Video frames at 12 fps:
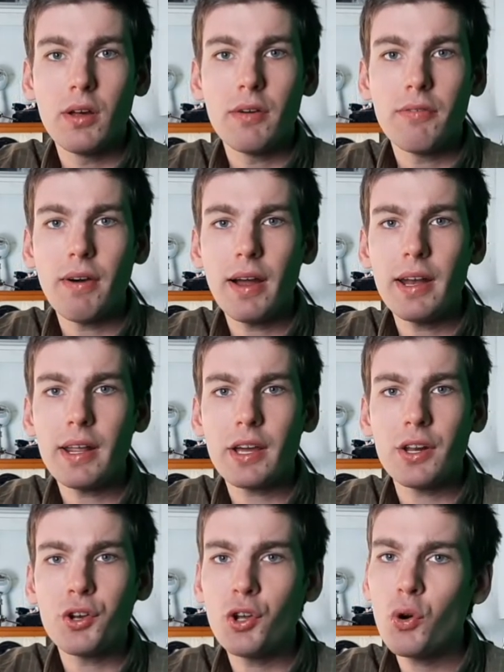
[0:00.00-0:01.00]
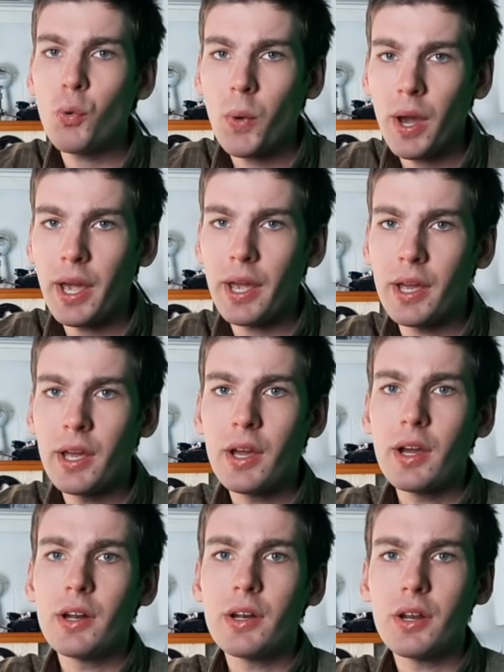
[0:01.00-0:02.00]
finding a new way
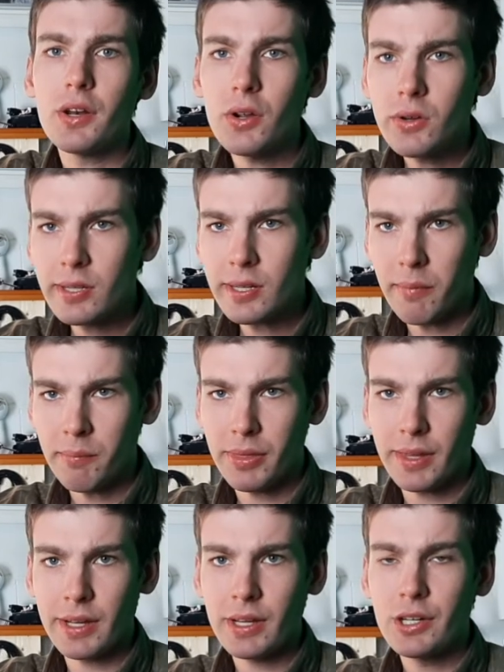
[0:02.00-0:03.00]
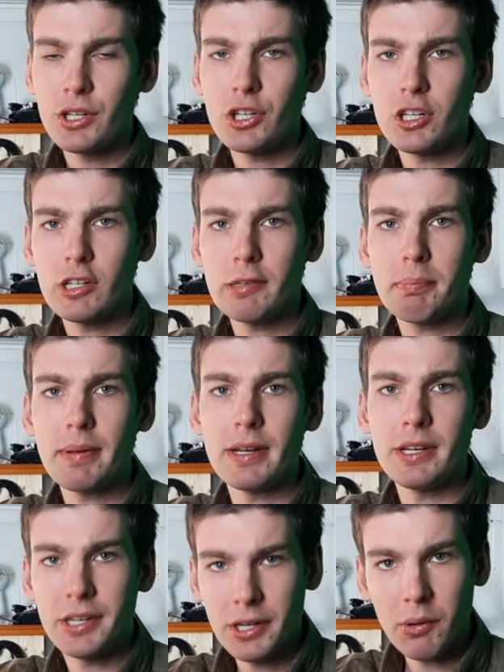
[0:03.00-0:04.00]
to do something she's
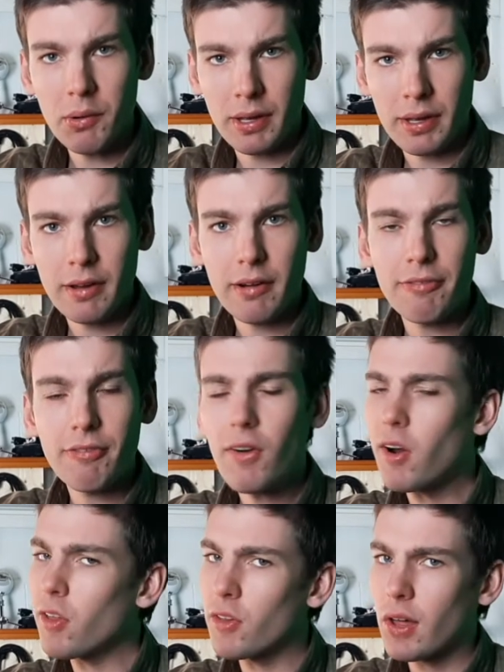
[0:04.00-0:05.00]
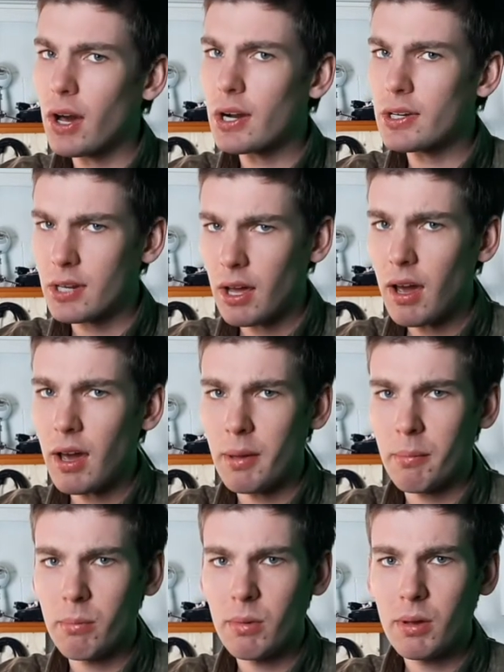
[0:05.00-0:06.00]
been doing for a long
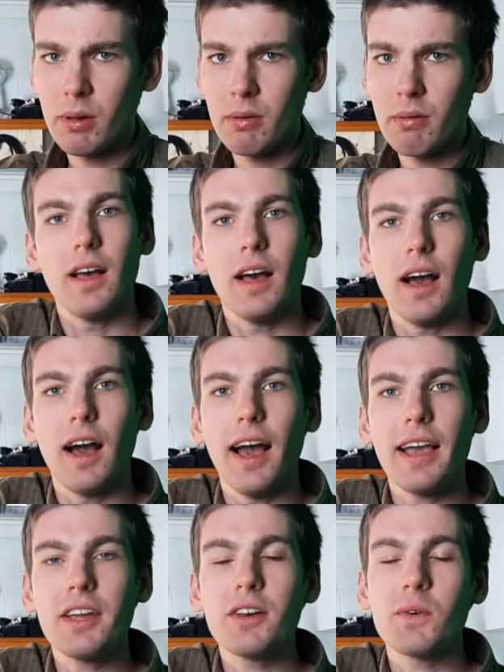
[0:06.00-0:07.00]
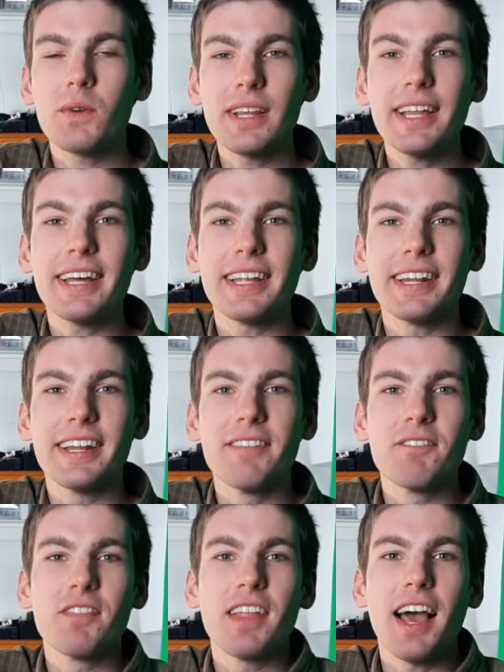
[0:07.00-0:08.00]
time. I can relate.
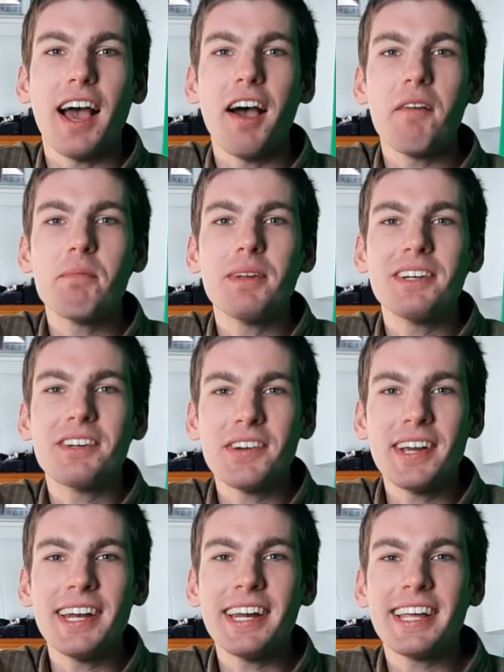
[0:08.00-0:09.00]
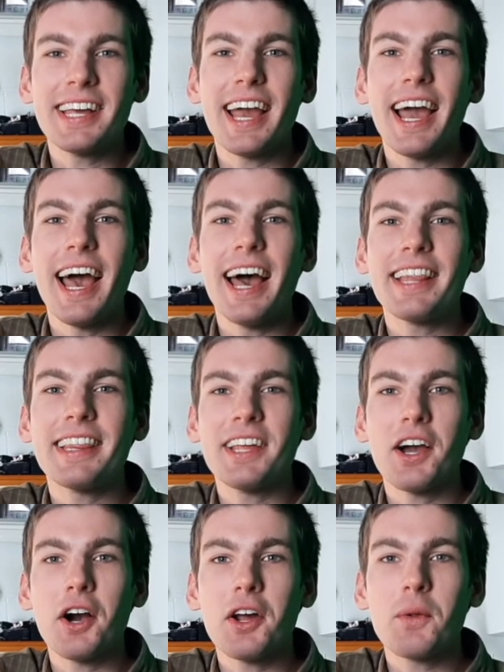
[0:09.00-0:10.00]
I've been training at the
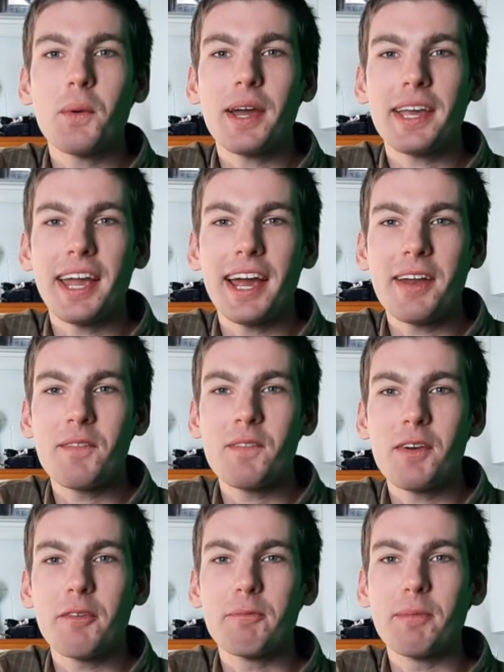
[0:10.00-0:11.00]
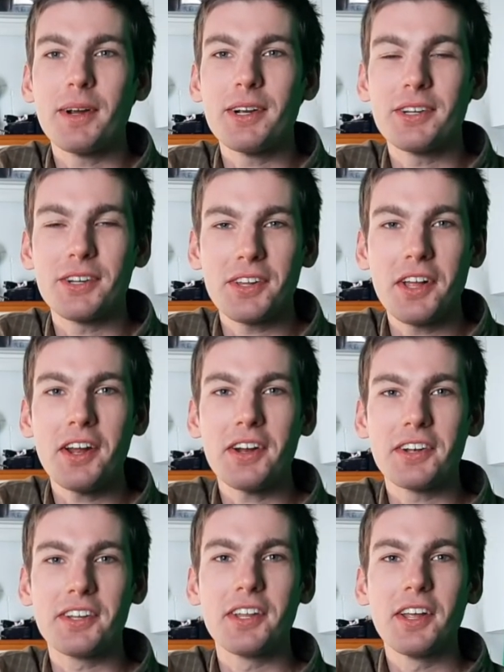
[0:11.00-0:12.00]
Ottawa Academy of Martial Arts,